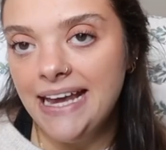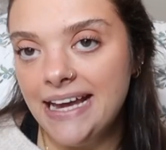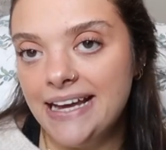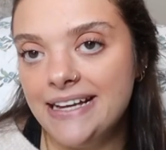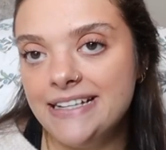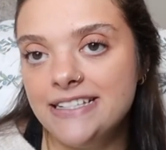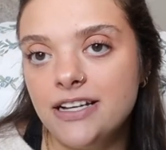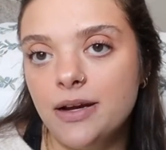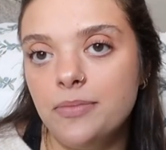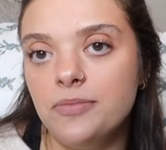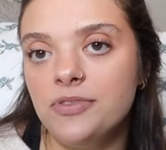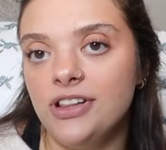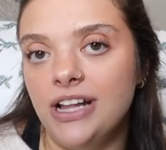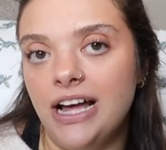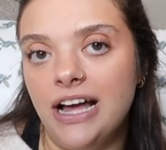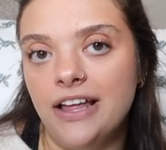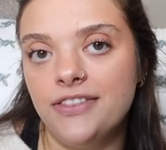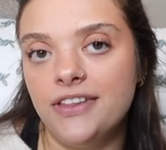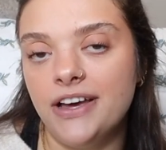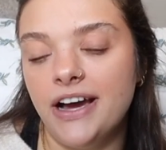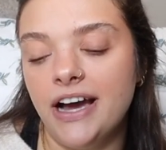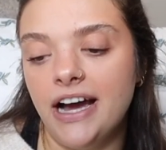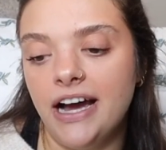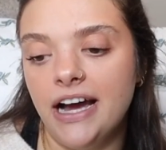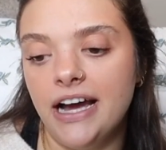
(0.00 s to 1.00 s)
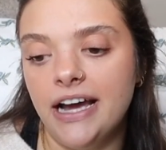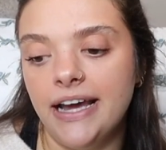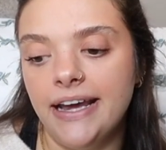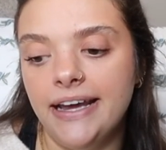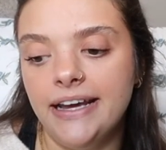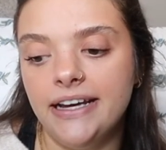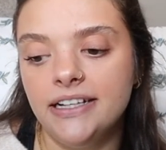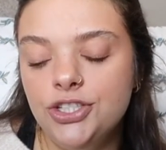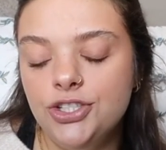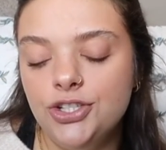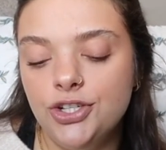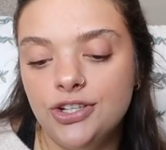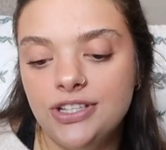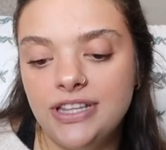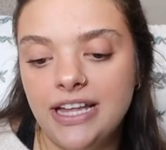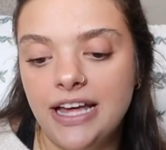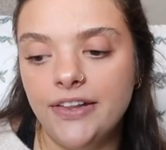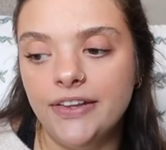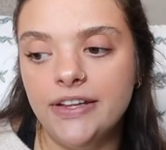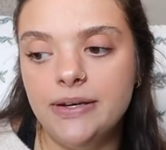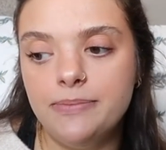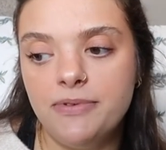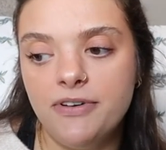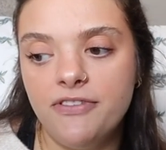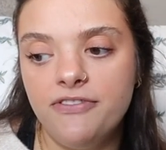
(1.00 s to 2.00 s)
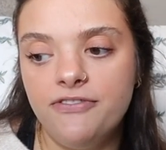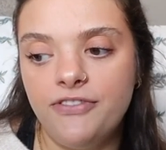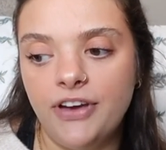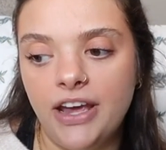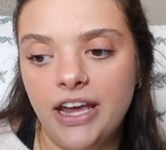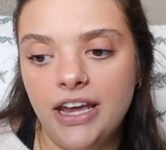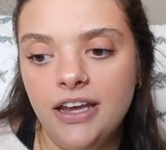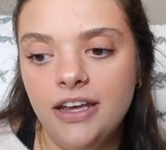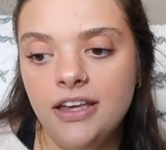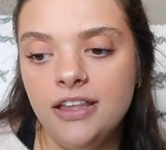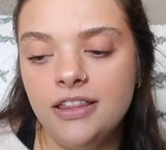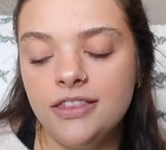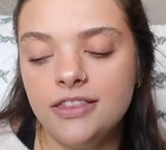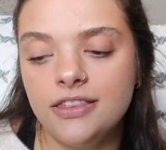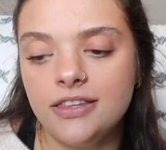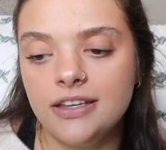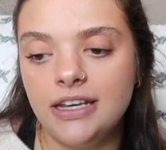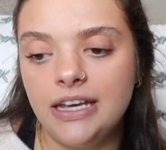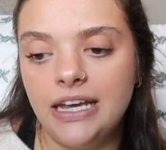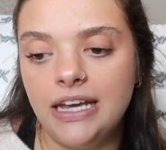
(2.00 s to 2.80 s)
And I'm glad that I took that leap of faith.